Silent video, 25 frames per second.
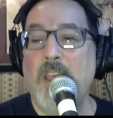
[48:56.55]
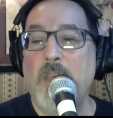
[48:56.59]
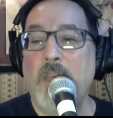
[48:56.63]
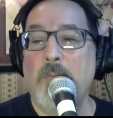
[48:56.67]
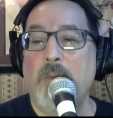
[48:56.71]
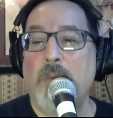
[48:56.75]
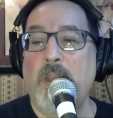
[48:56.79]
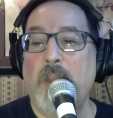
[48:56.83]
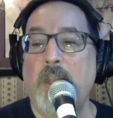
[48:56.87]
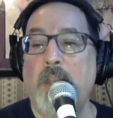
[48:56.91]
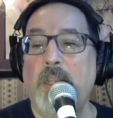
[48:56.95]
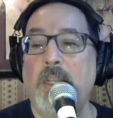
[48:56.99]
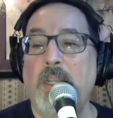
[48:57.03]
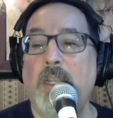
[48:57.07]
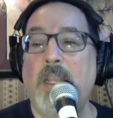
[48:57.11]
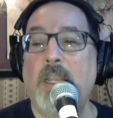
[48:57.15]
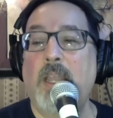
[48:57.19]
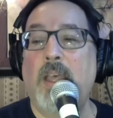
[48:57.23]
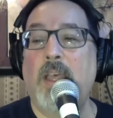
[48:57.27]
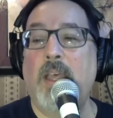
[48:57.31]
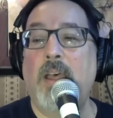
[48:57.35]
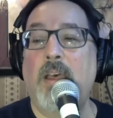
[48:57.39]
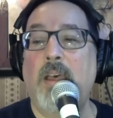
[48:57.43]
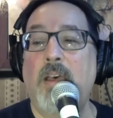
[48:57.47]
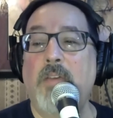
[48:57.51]
put a little
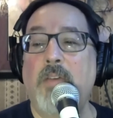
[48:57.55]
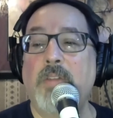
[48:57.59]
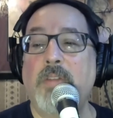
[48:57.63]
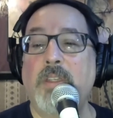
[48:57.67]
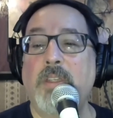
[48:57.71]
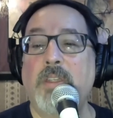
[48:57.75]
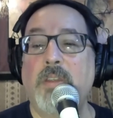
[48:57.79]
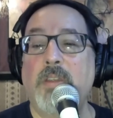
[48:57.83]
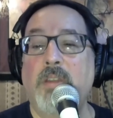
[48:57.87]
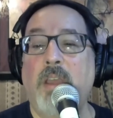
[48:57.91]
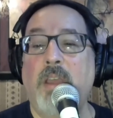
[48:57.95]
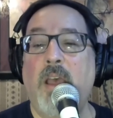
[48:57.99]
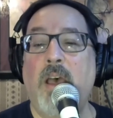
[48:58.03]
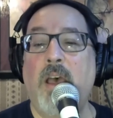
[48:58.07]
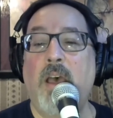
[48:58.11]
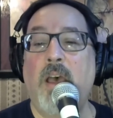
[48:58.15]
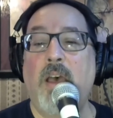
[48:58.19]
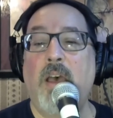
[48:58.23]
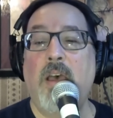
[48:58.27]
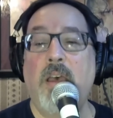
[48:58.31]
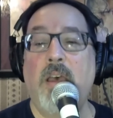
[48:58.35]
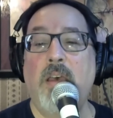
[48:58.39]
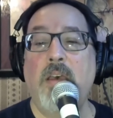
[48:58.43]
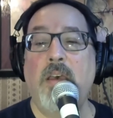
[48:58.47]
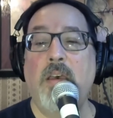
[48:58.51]
love in your
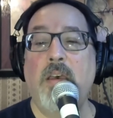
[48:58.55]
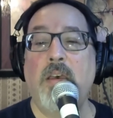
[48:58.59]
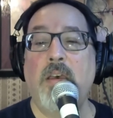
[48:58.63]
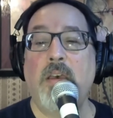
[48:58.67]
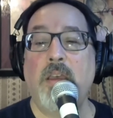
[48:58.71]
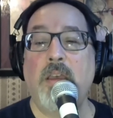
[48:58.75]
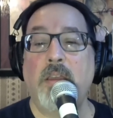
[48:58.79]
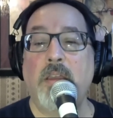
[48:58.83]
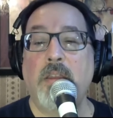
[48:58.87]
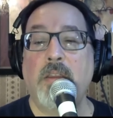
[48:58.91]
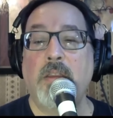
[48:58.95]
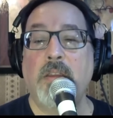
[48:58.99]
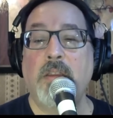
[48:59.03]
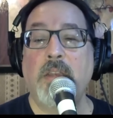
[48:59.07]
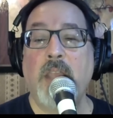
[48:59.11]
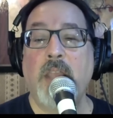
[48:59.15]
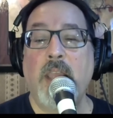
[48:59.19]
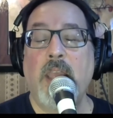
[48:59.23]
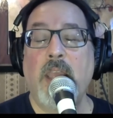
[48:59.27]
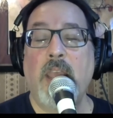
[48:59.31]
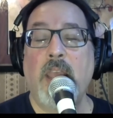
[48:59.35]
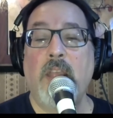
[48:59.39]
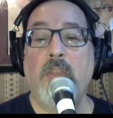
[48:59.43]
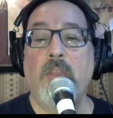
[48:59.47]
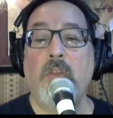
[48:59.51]
heart,
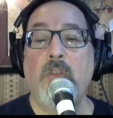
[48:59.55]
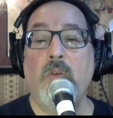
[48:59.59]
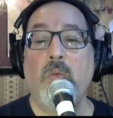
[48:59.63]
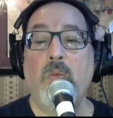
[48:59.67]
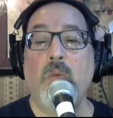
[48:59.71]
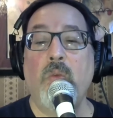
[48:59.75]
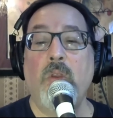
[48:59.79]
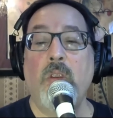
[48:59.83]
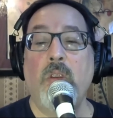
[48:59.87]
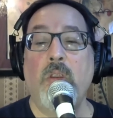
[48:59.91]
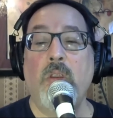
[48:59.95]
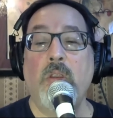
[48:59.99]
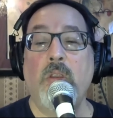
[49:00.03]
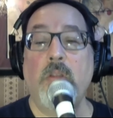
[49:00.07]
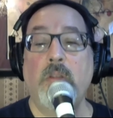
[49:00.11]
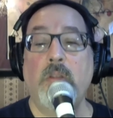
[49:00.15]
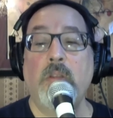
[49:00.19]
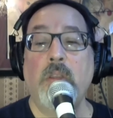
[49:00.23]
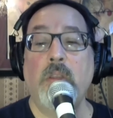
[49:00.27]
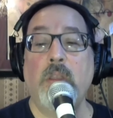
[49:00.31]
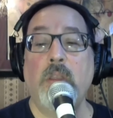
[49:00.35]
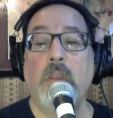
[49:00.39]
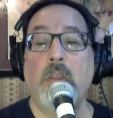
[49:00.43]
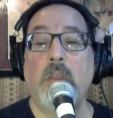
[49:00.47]
and the world